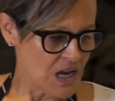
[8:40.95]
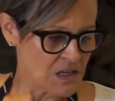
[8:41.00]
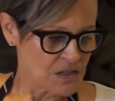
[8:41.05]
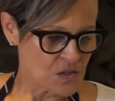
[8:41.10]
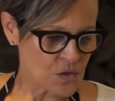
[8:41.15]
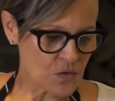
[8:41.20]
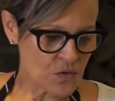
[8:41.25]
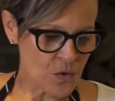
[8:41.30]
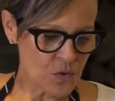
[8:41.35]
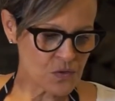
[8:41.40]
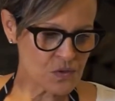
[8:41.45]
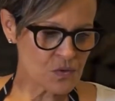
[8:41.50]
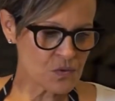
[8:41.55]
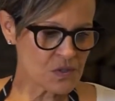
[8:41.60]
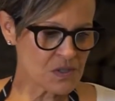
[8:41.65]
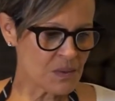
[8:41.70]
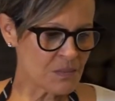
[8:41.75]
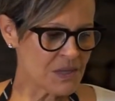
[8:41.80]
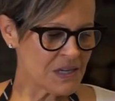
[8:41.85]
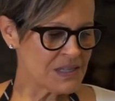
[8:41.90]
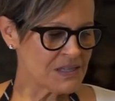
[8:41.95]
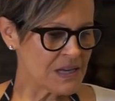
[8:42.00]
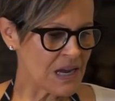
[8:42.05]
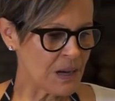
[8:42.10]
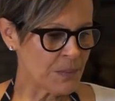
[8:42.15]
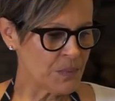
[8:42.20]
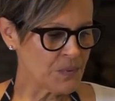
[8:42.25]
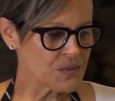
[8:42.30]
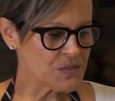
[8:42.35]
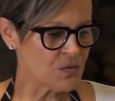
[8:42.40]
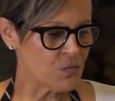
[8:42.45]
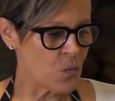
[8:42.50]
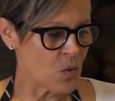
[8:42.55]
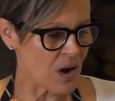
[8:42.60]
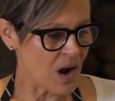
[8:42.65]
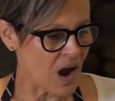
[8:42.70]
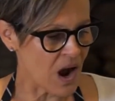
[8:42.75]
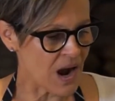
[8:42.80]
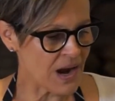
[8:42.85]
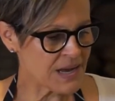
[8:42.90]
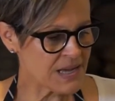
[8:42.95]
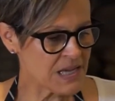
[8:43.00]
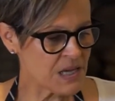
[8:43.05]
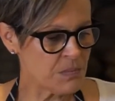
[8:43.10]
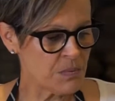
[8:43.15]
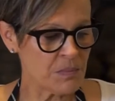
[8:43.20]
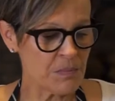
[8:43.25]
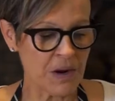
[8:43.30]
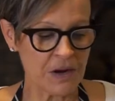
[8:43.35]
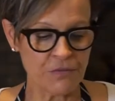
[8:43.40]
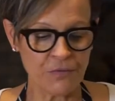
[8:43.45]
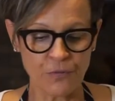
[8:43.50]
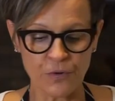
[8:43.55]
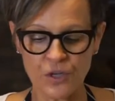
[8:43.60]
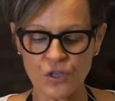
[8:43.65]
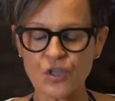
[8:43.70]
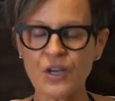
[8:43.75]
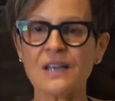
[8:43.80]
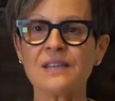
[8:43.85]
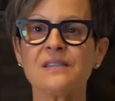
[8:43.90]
So those are some examples of what I keep in my fridge